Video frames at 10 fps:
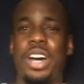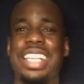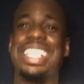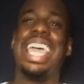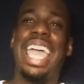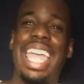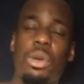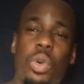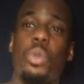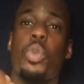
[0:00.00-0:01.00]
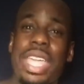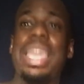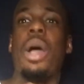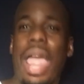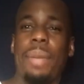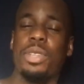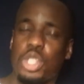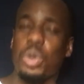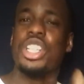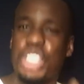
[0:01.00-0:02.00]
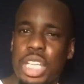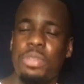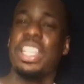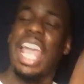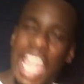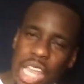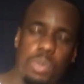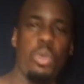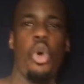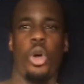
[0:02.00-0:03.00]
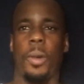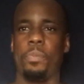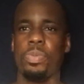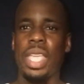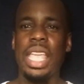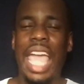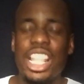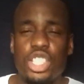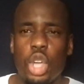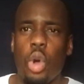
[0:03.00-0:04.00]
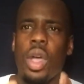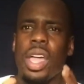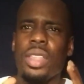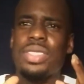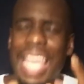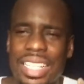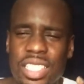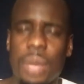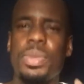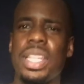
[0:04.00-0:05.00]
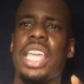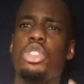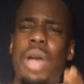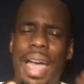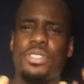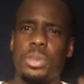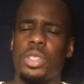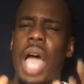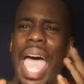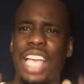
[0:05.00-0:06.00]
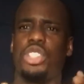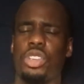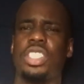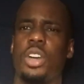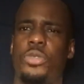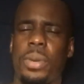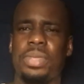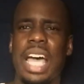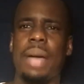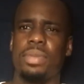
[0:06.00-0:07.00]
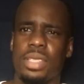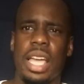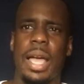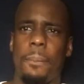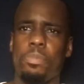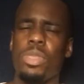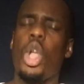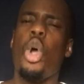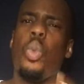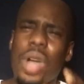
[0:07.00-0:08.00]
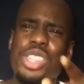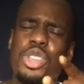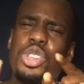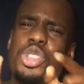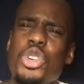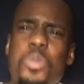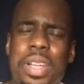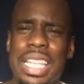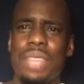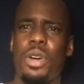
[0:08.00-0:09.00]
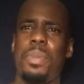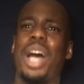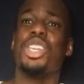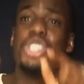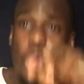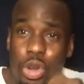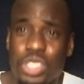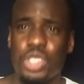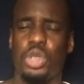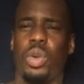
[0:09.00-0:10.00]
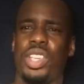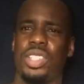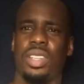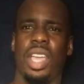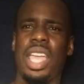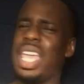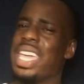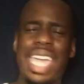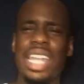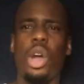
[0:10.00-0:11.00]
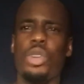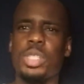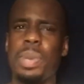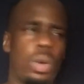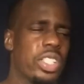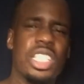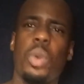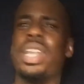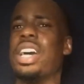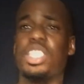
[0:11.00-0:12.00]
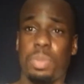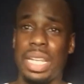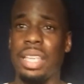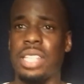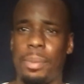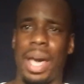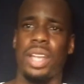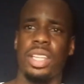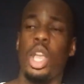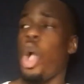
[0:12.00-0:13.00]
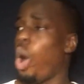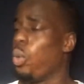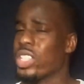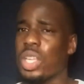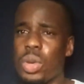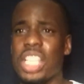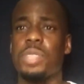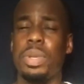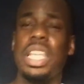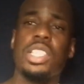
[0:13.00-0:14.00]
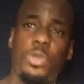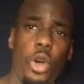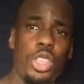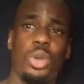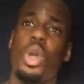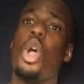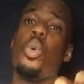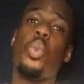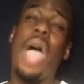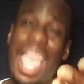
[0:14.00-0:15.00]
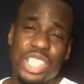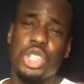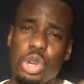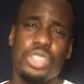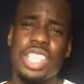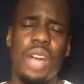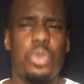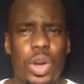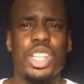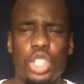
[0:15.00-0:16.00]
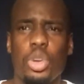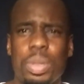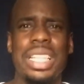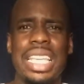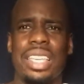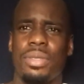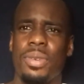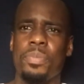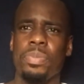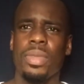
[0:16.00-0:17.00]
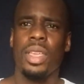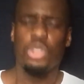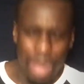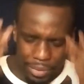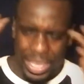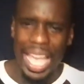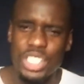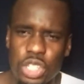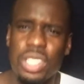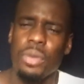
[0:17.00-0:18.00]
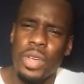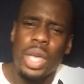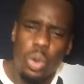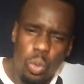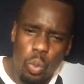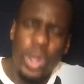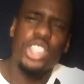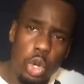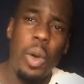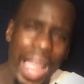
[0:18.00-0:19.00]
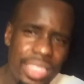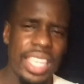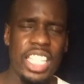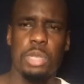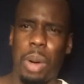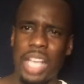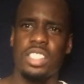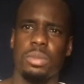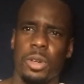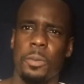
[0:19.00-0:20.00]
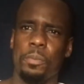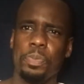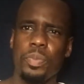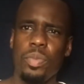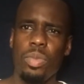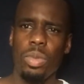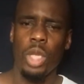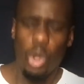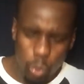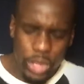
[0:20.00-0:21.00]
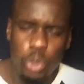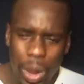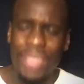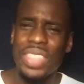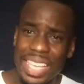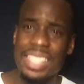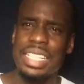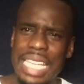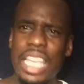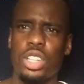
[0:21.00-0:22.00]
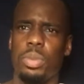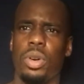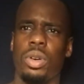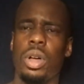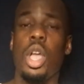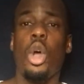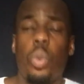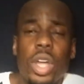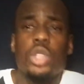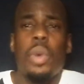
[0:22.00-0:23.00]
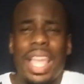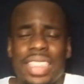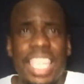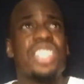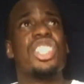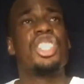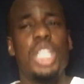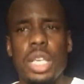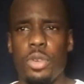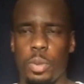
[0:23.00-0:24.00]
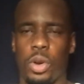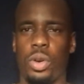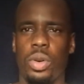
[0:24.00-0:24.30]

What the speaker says: us, we are able to achieve it and more. And so that's something that you have to ask yourself from time to time. What do you believe about your situation? It can't always be what someone else believes about it or what someone else believes for you. Ask yourself, what do you believe? You have to ask yourself, what do I think is possible? What do I think is attainable? What do I think is achievable?